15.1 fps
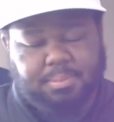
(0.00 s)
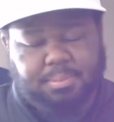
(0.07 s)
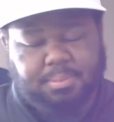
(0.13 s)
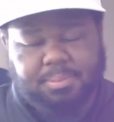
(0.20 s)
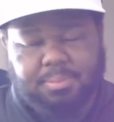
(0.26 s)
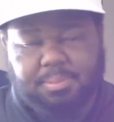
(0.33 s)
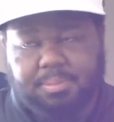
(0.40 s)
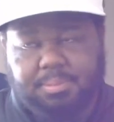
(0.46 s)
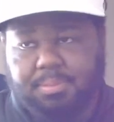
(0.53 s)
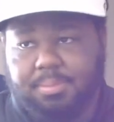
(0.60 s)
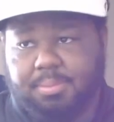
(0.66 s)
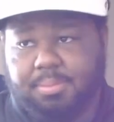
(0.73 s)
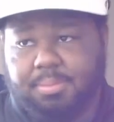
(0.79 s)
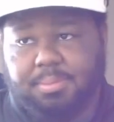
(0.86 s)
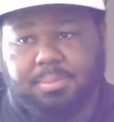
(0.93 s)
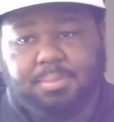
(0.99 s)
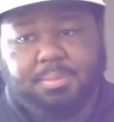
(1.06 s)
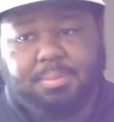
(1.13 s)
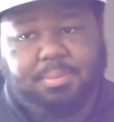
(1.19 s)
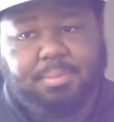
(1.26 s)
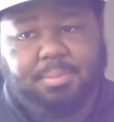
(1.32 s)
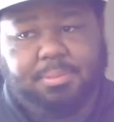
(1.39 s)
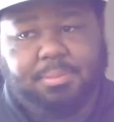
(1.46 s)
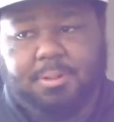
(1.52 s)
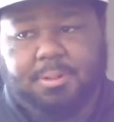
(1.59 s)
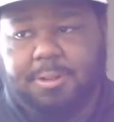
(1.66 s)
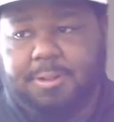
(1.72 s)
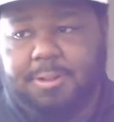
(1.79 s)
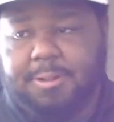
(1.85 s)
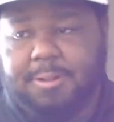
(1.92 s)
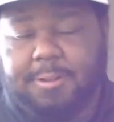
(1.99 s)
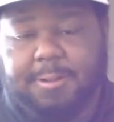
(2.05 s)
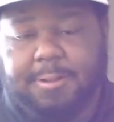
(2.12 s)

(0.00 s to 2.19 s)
The person shown says nothing.